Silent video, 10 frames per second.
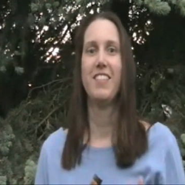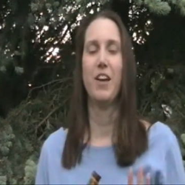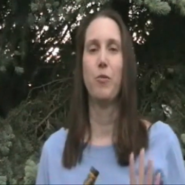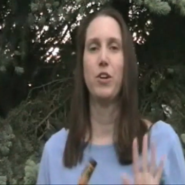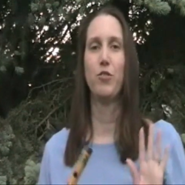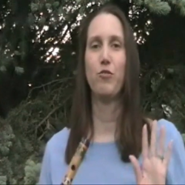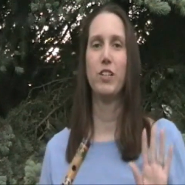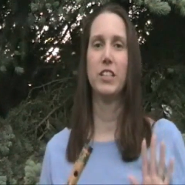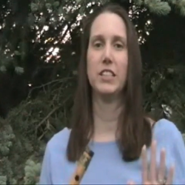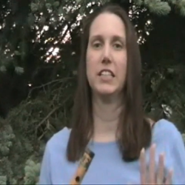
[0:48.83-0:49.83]
that we could
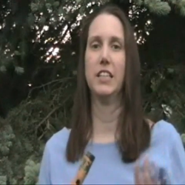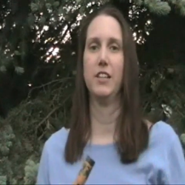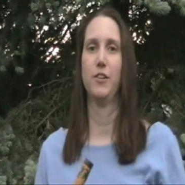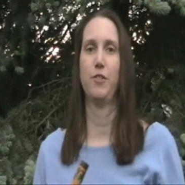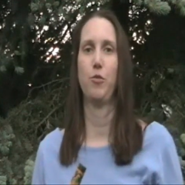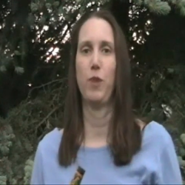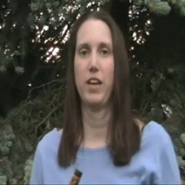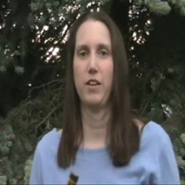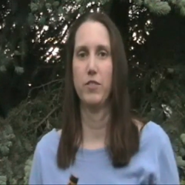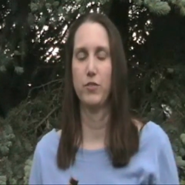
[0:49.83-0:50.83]
really hear the
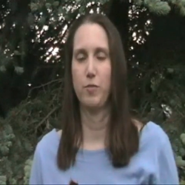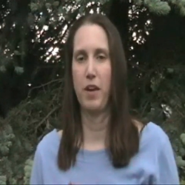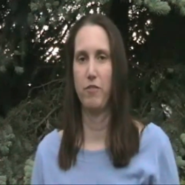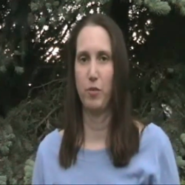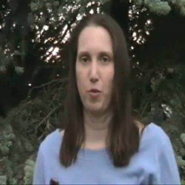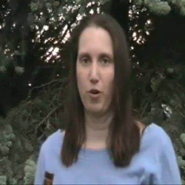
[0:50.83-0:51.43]
waves from every